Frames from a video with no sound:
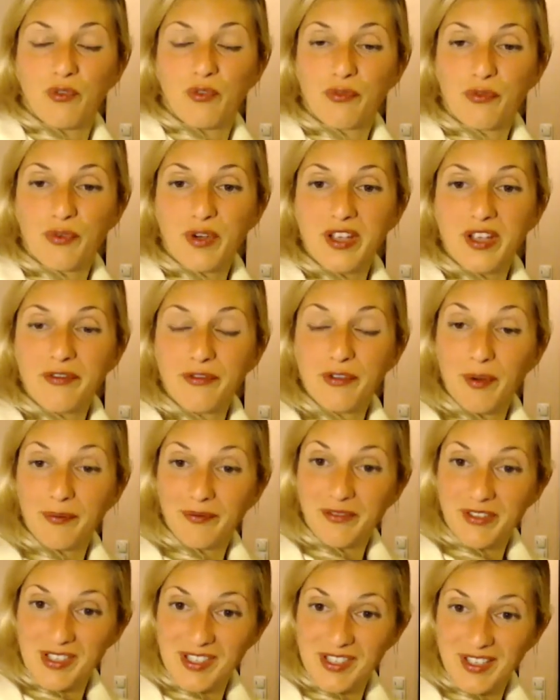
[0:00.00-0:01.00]
free
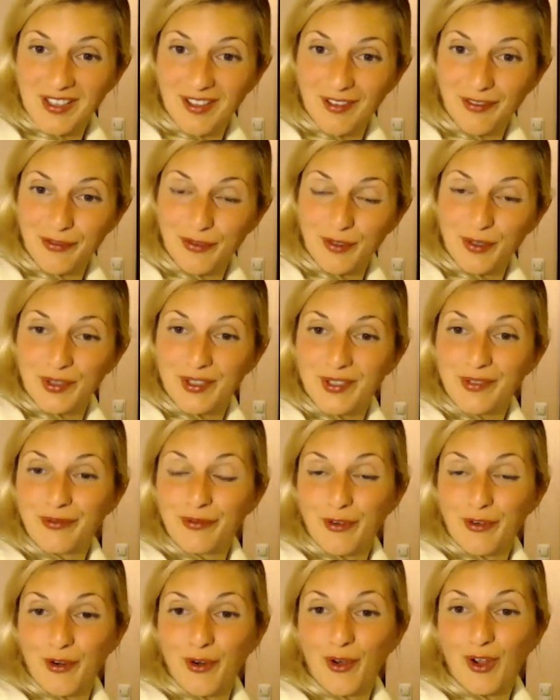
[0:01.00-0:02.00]
from physical food
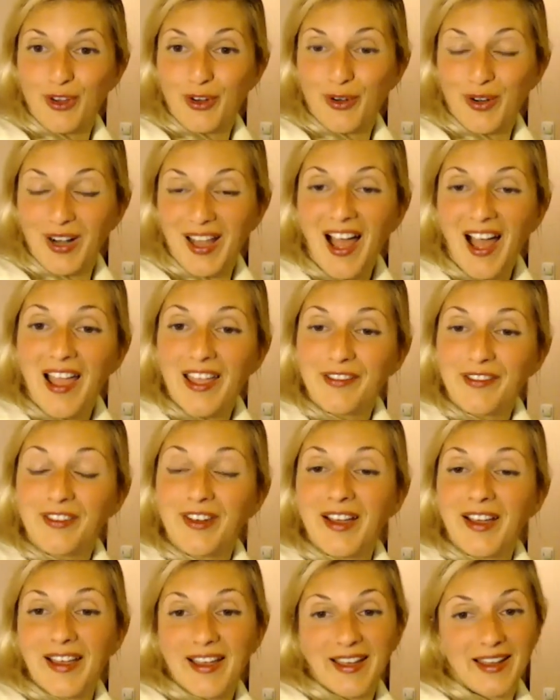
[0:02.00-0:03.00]
for all your life,
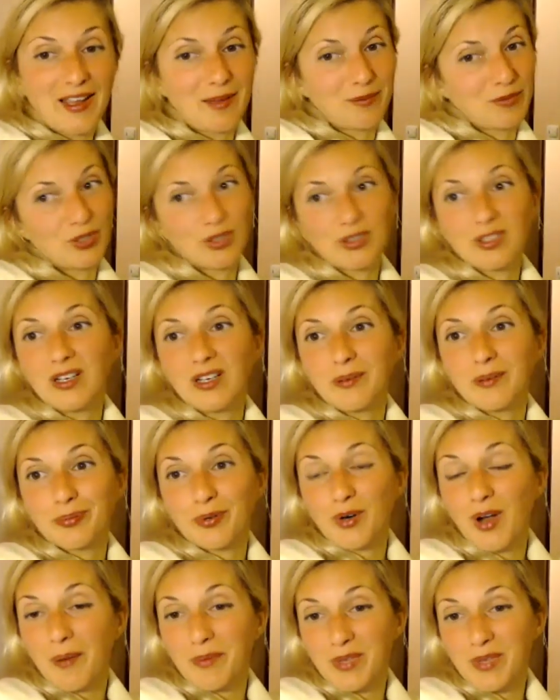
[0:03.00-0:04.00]
and I'm not going to
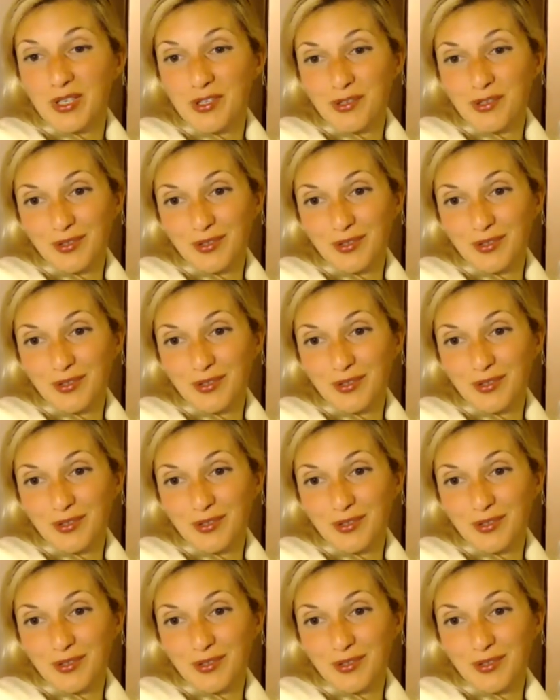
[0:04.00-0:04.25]
promise